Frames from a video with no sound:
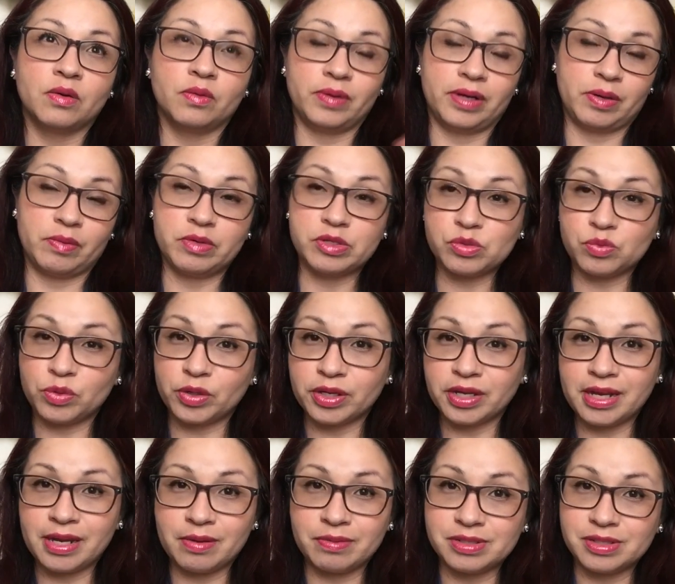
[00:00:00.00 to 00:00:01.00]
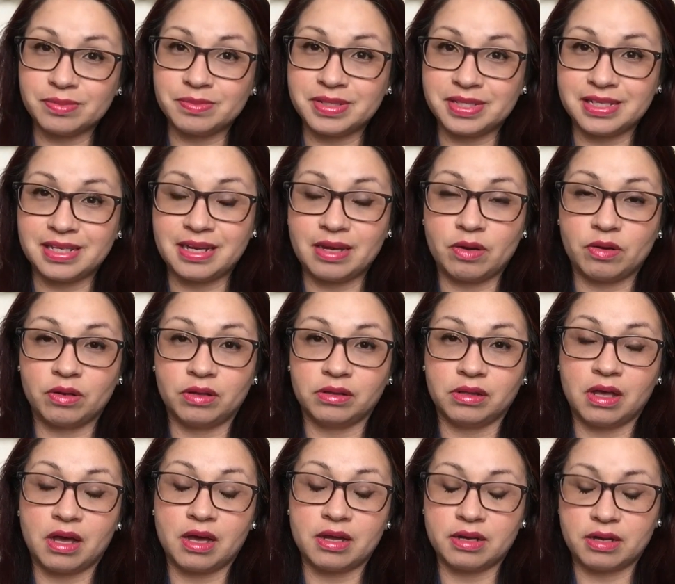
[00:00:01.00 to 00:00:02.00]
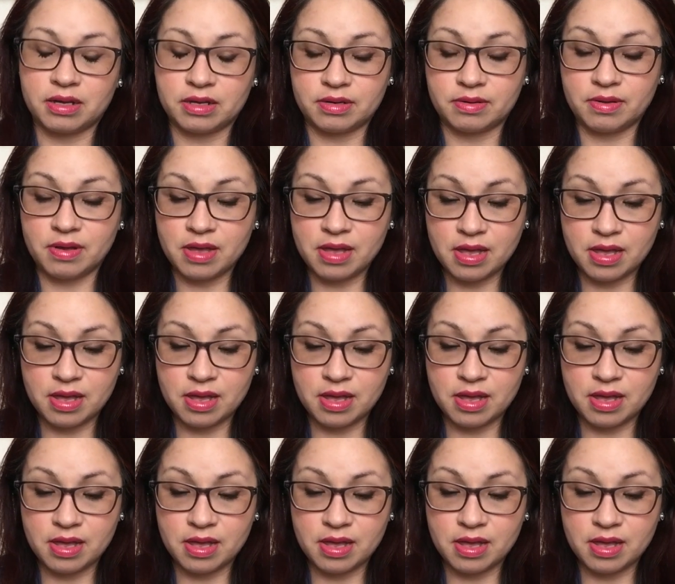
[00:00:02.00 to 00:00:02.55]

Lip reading: when I was working, I was missing out a lot on